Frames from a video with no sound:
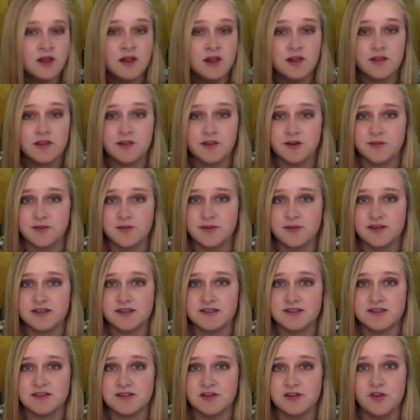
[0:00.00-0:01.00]
Third book is
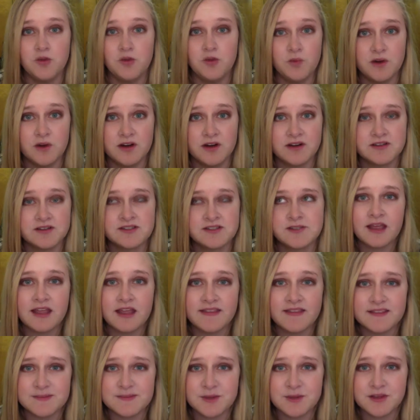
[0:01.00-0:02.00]
still in the works. In
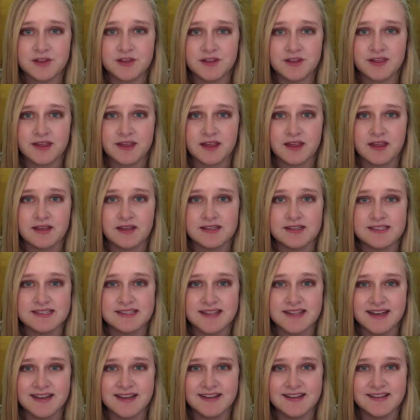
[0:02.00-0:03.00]
this book, they're the
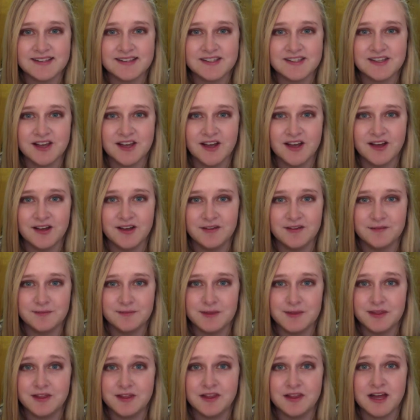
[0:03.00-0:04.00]
descendants of
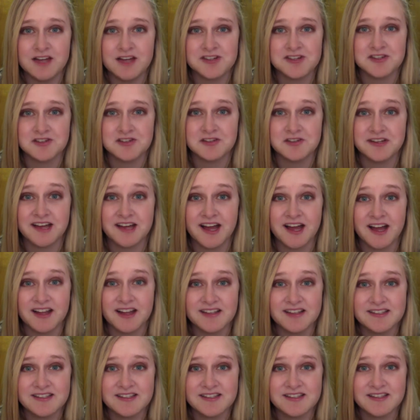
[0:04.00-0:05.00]
mythological
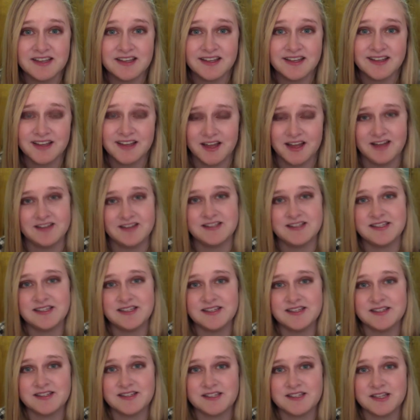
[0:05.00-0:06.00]
gods and
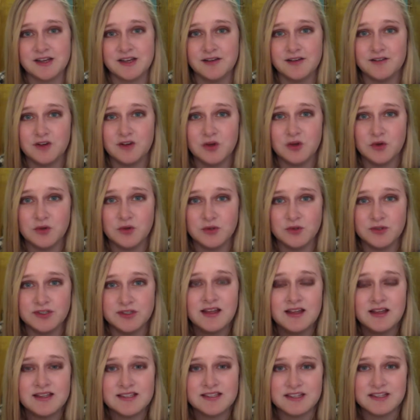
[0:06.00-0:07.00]
goddesses of old
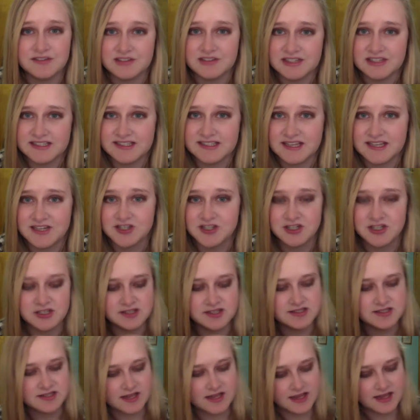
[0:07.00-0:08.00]

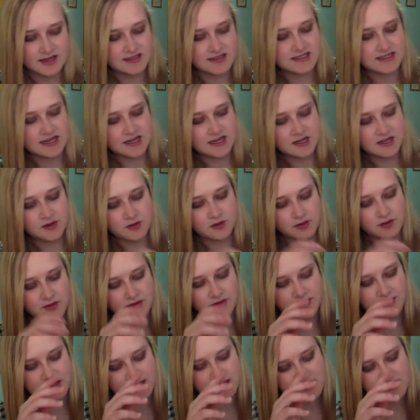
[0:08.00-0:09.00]
civilizations, and Danny North
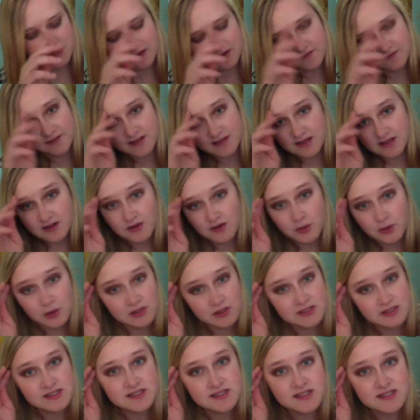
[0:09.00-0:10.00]
is of the
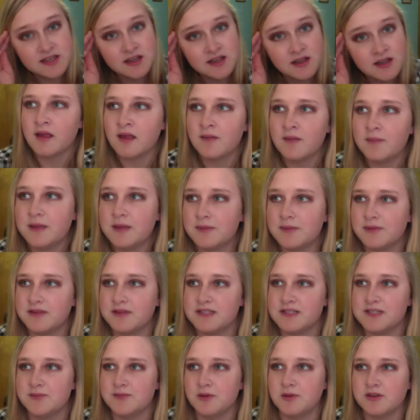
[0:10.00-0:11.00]
Norse. People in
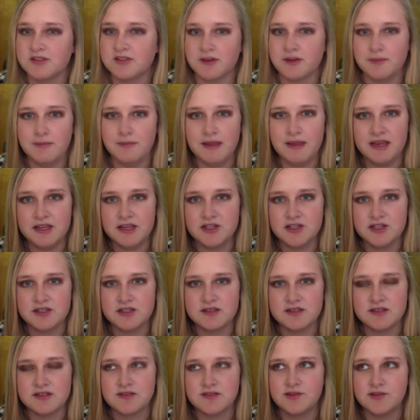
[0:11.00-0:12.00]
these books are
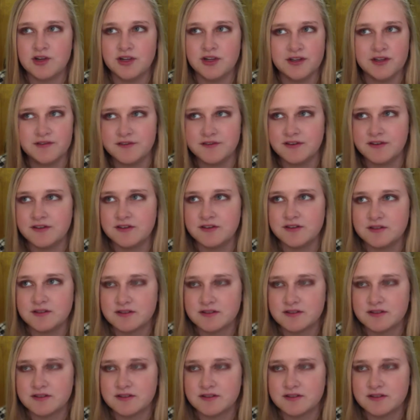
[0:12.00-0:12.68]
mages of all different